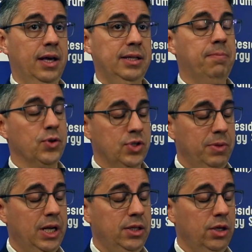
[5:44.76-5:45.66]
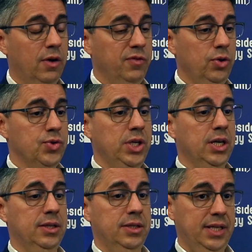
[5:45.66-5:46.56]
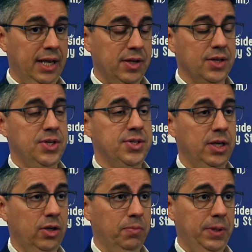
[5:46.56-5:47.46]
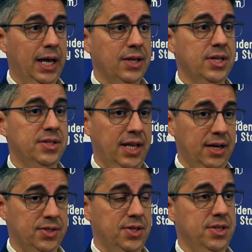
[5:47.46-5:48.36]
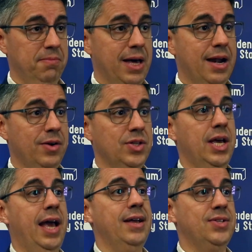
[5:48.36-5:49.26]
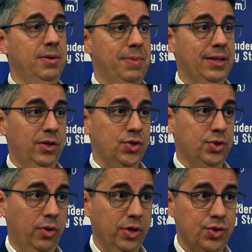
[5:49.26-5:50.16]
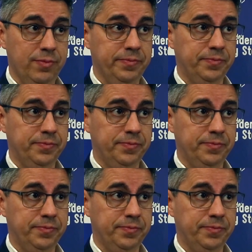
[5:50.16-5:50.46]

the possibility of using their existing UPS and their existing batteries as a battery storage.